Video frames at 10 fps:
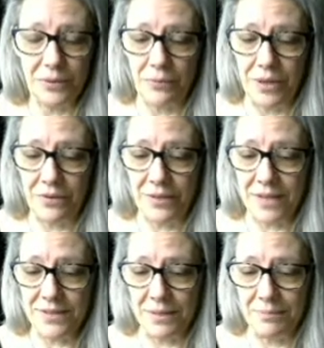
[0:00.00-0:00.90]
whether
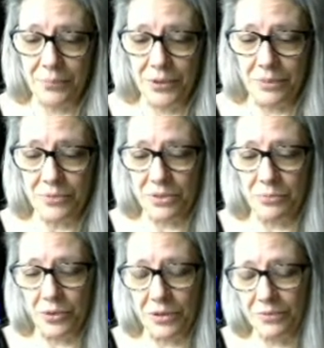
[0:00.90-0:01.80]
that's, I'm putting some
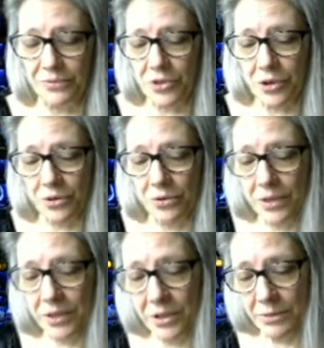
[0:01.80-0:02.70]
more charcoal
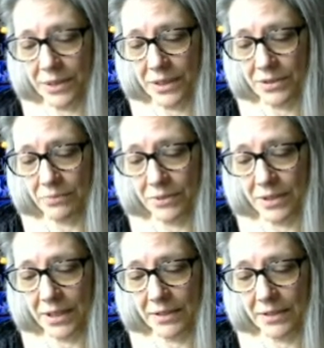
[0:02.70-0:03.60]
on here because the one that
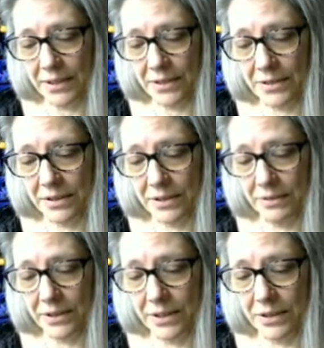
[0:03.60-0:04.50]
I lit is
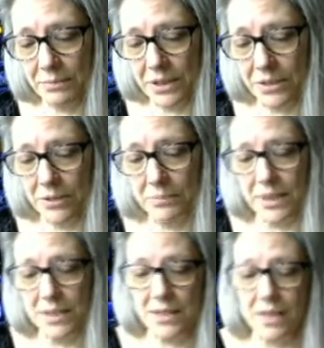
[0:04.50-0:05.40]
clearly going to be gone by
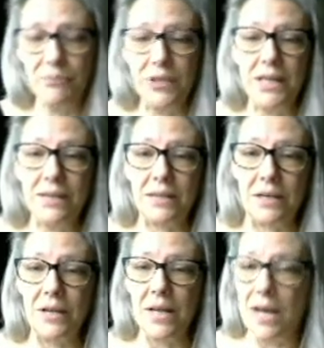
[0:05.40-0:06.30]
the time we get there.
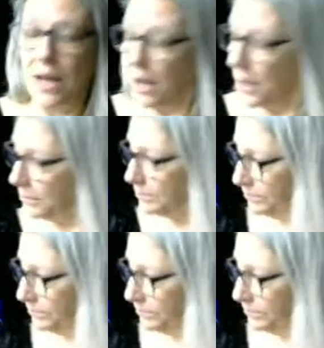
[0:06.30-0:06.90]
Um,